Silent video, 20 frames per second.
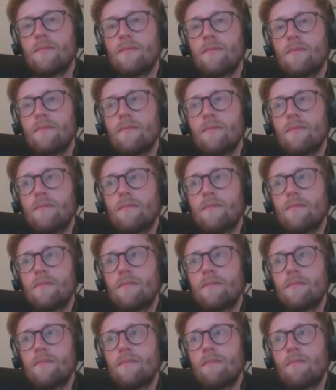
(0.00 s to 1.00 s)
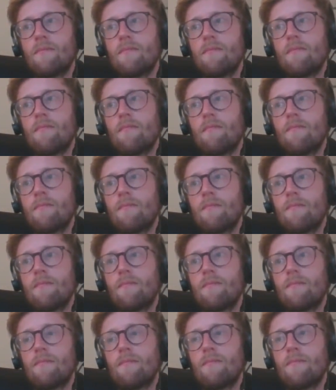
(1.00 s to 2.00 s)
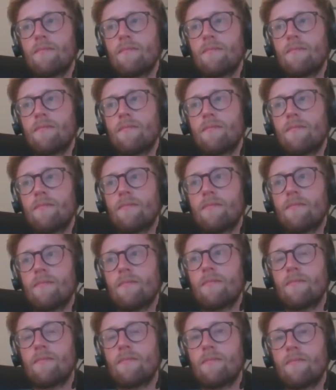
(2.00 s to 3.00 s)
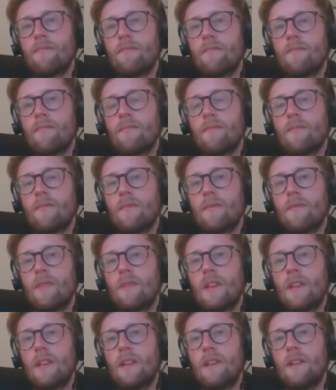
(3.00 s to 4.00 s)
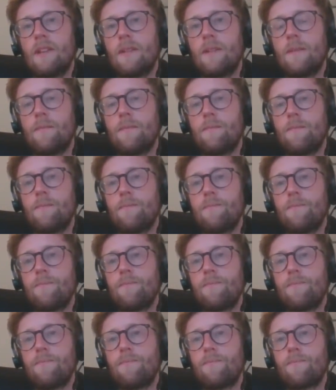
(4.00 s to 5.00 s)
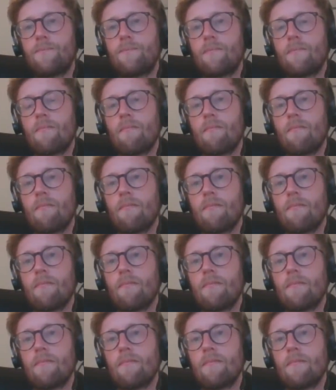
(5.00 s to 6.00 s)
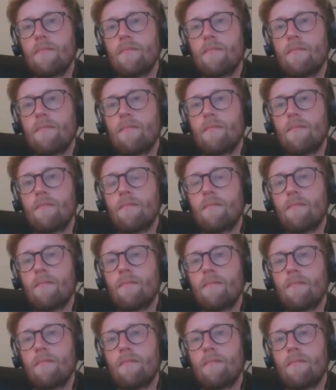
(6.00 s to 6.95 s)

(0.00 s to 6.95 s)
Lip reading: This person isn't speaking.